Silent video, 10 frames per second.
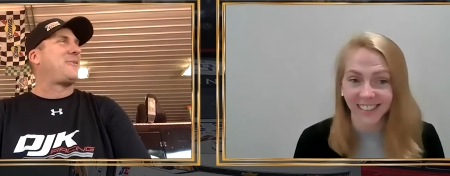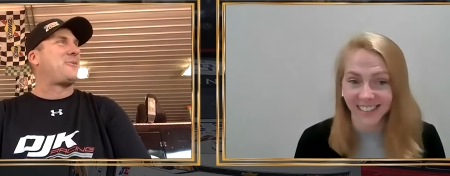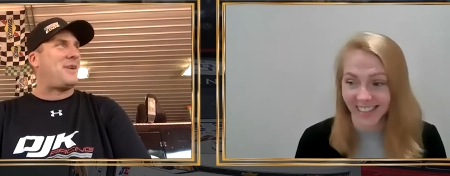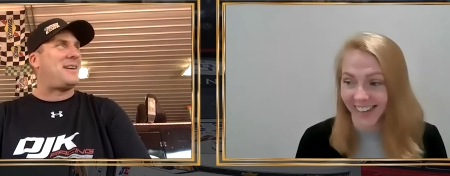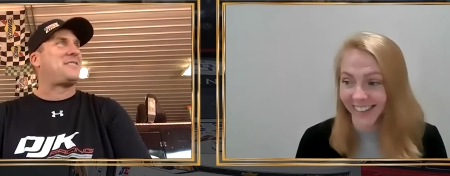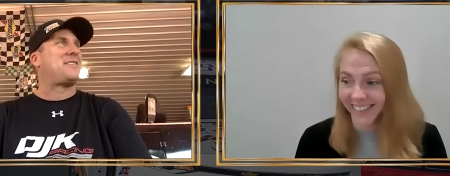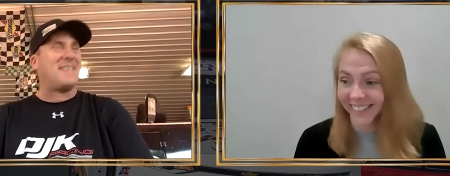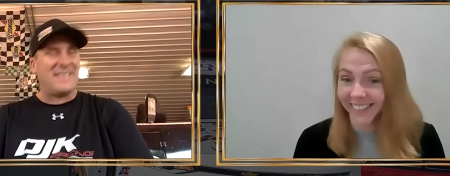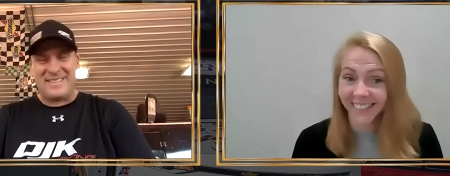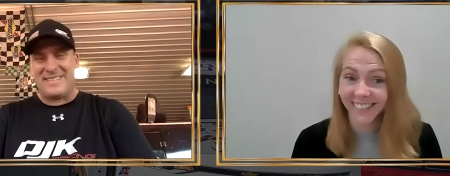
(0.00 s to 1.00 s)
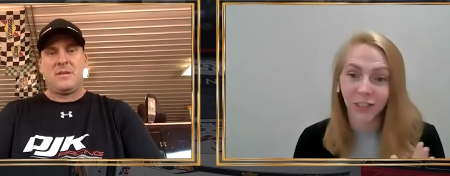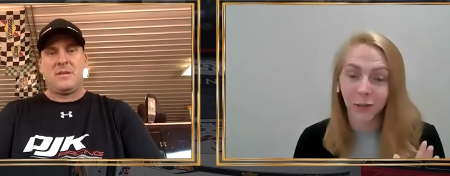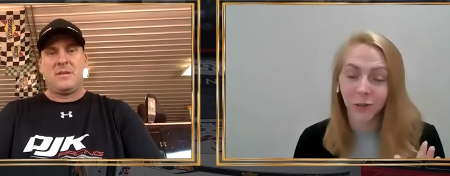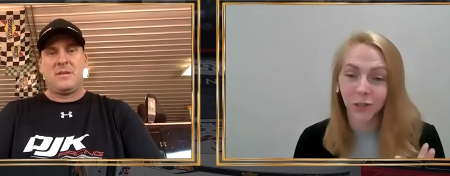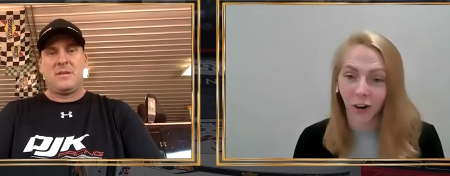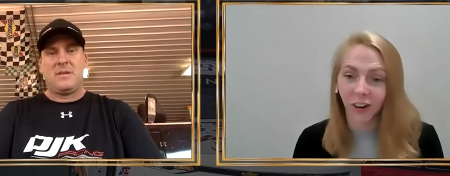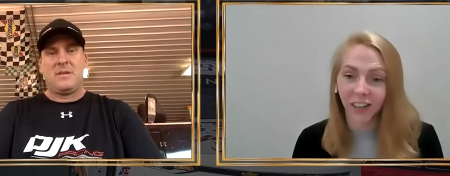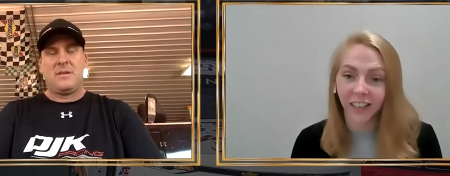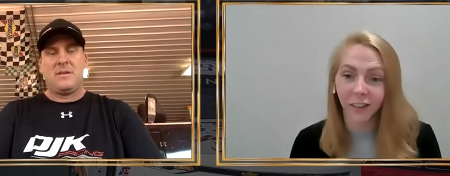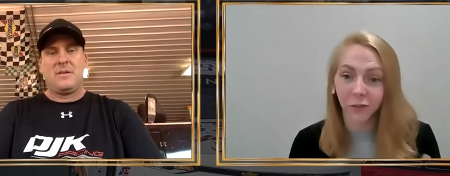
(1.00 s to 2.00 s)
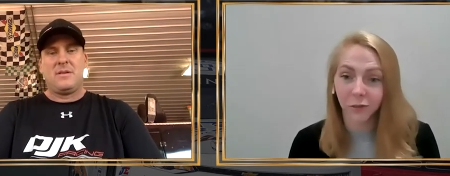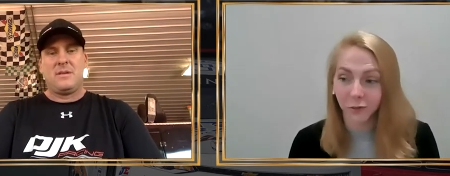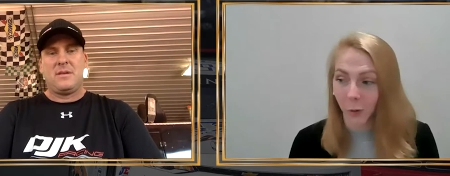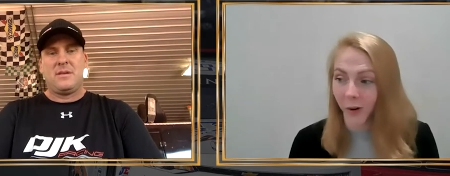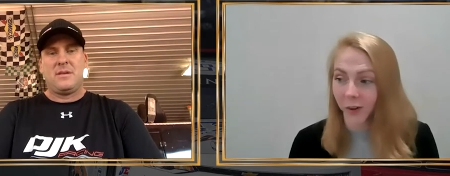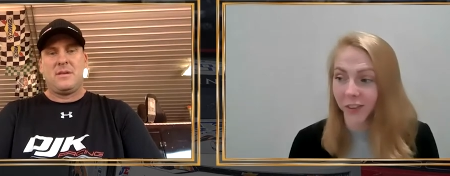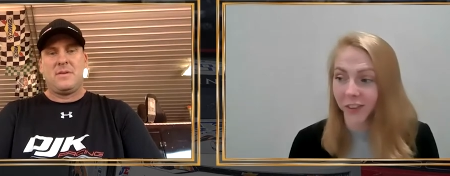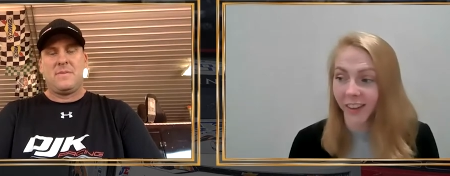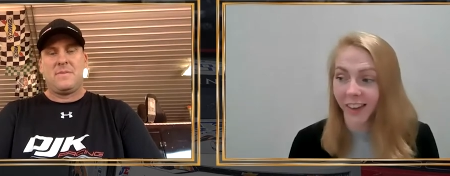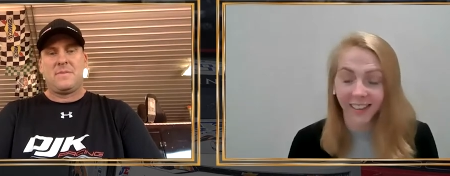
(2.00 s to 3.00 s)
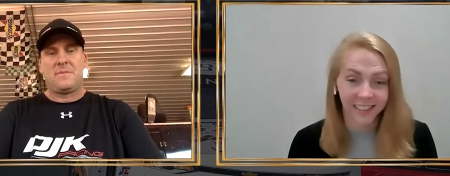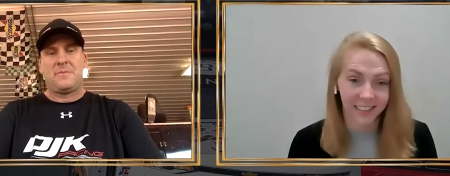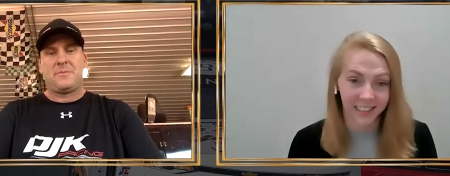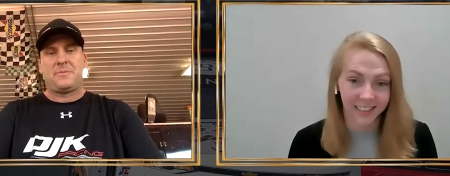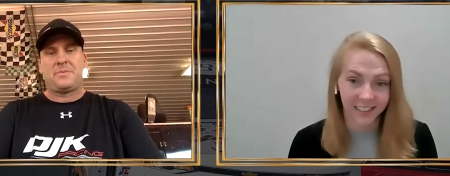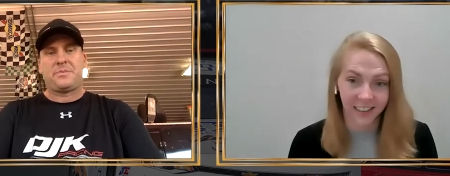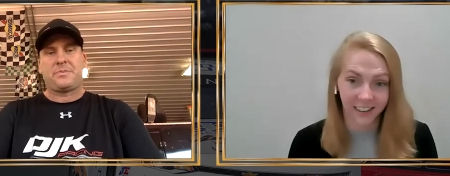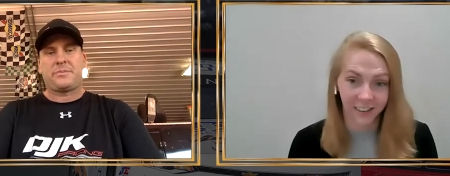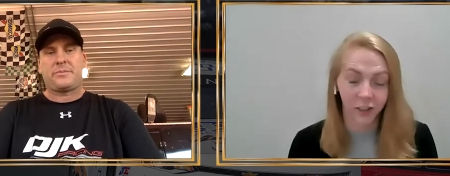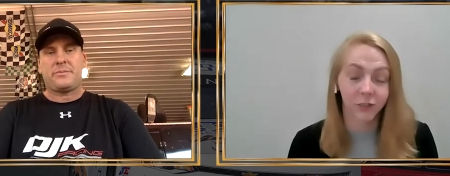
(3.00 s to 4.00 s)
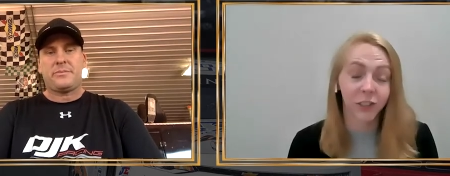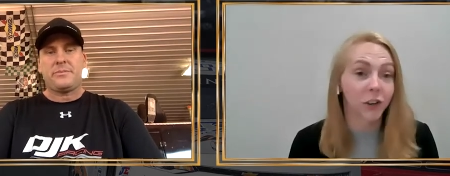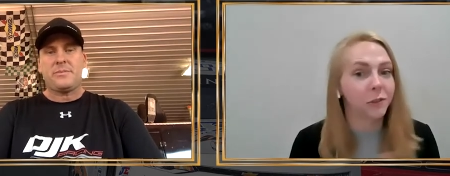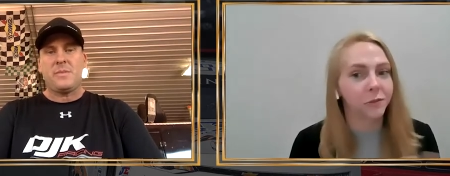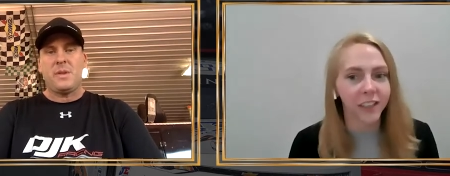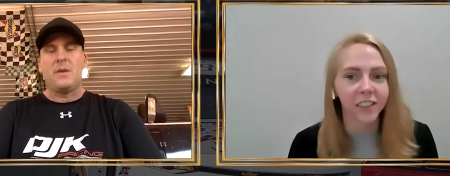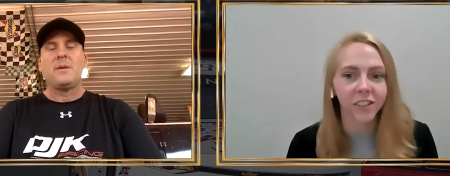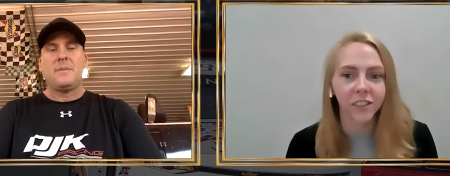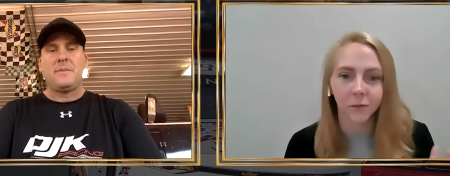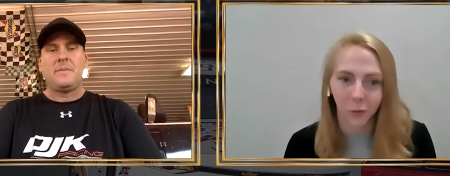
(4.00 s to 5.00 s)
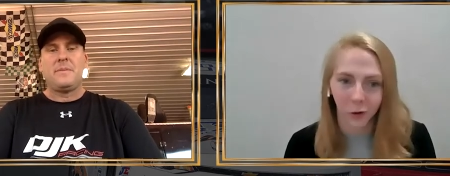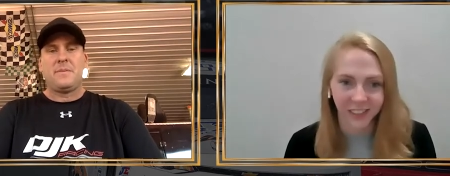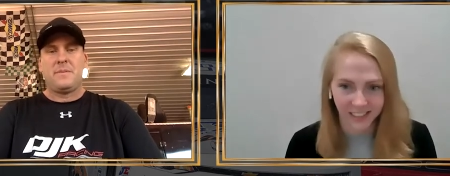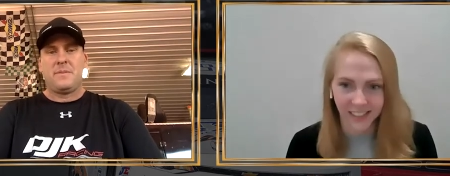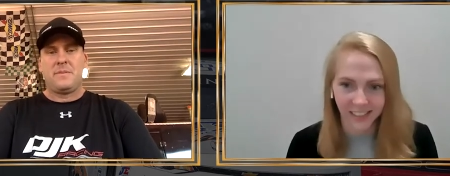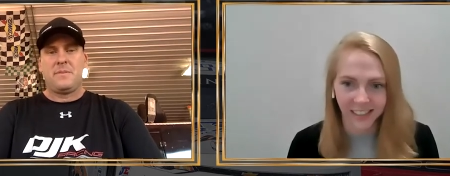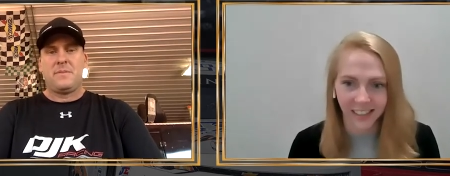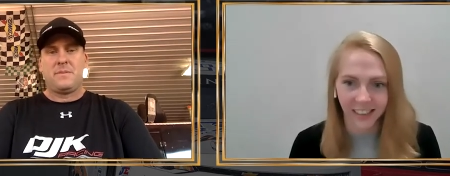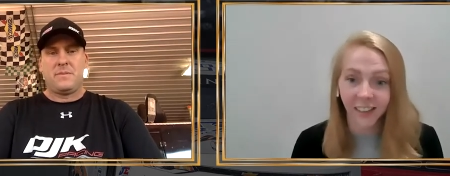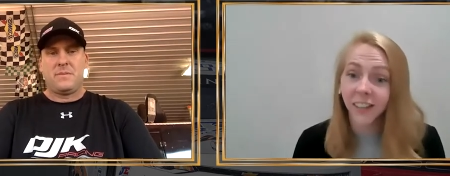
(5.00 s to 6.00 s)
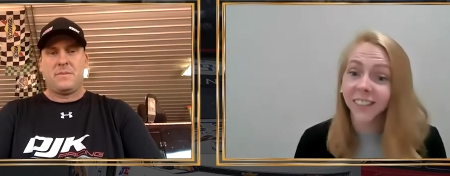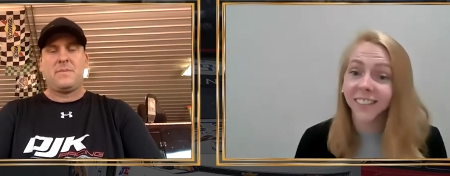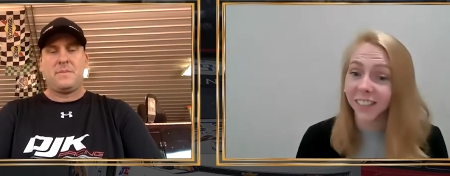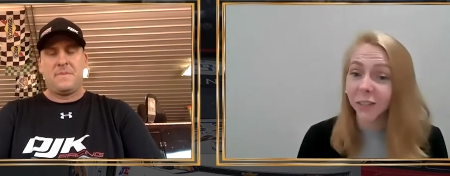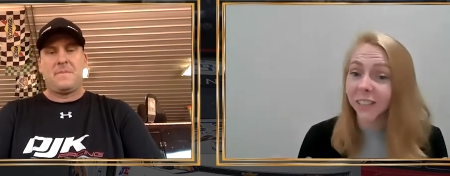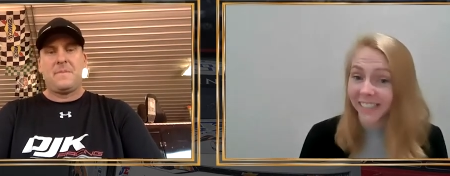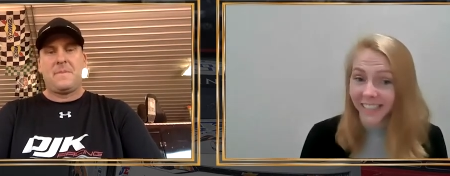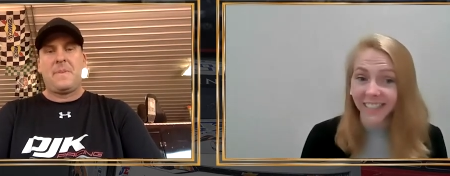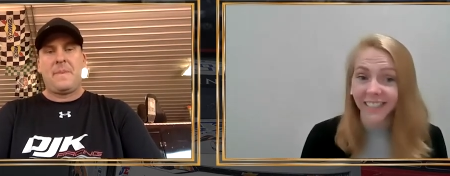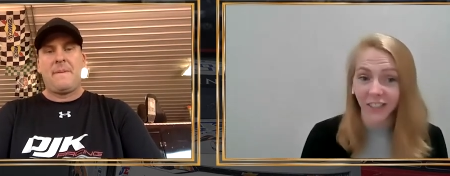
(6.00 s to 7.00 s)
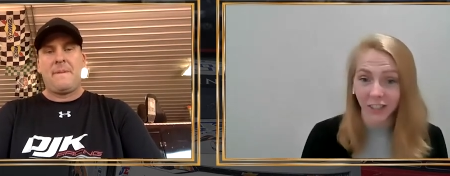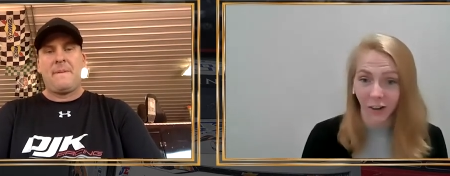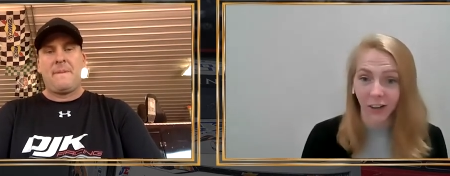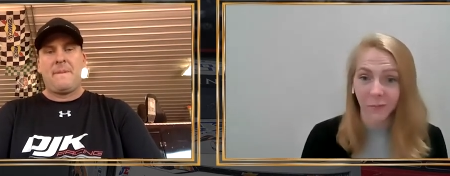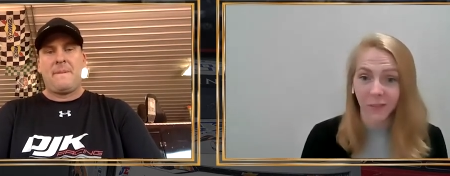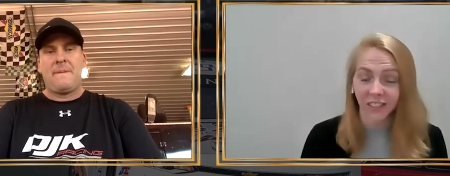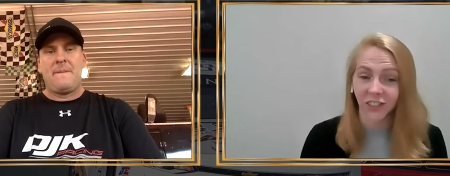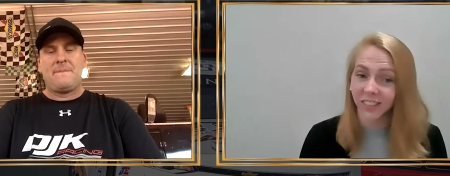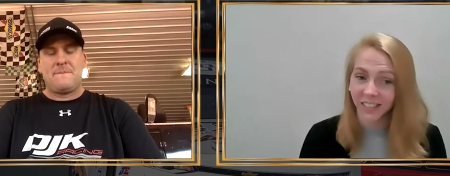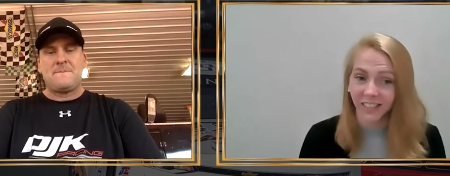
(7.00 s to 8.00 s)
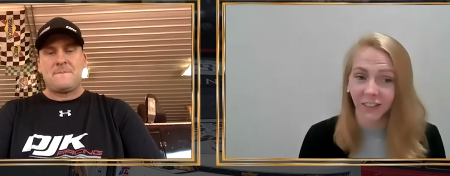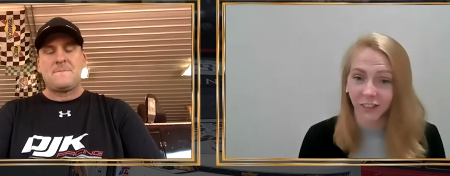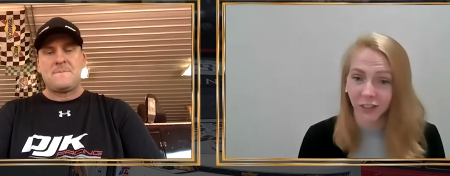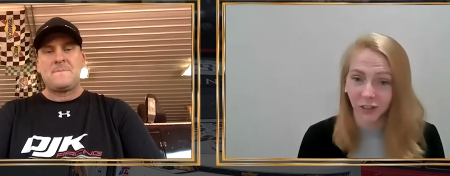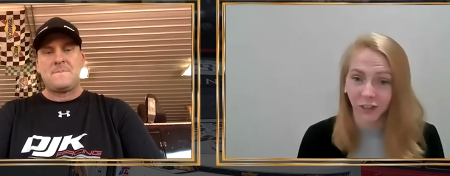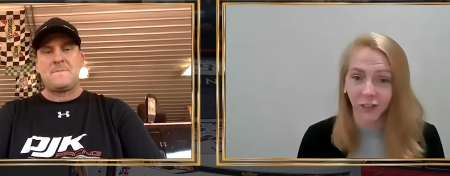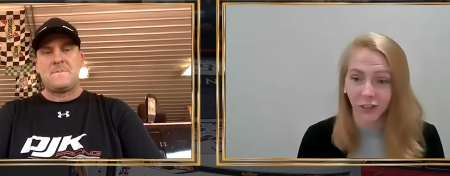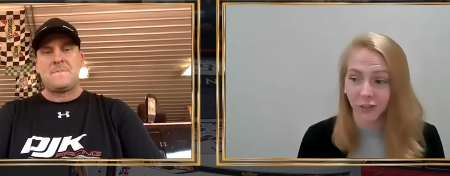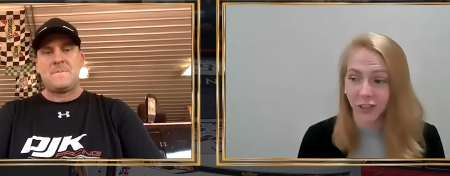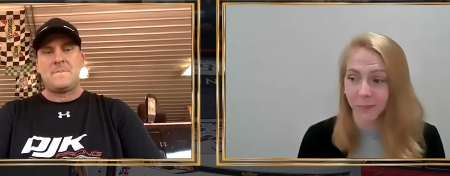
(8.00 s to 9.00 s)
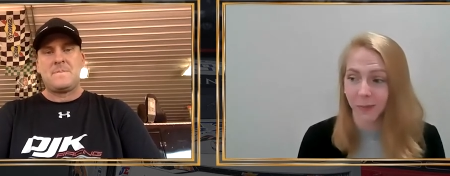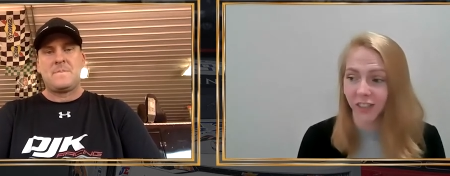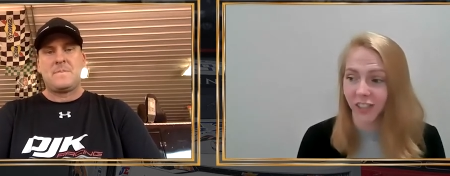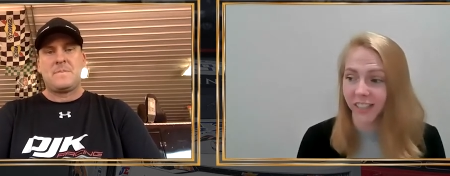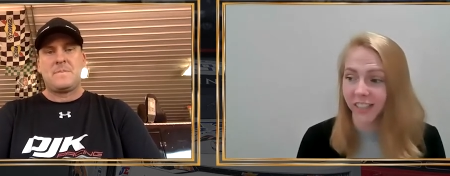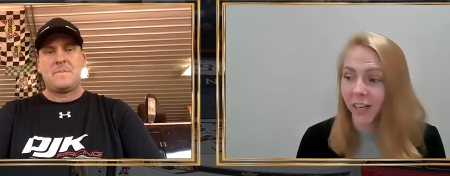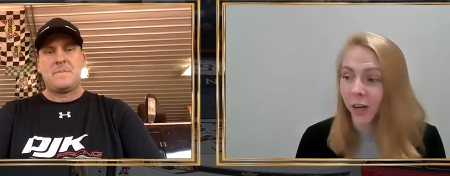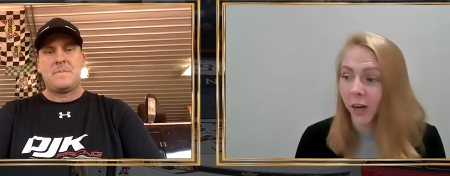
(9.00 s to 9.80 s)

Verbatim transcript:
Speaker 1: Sunset. you started fourth and sixth there, or sorry, you finished fourth and sixth there. Still decent starting positions considering the struggles you just mentioned.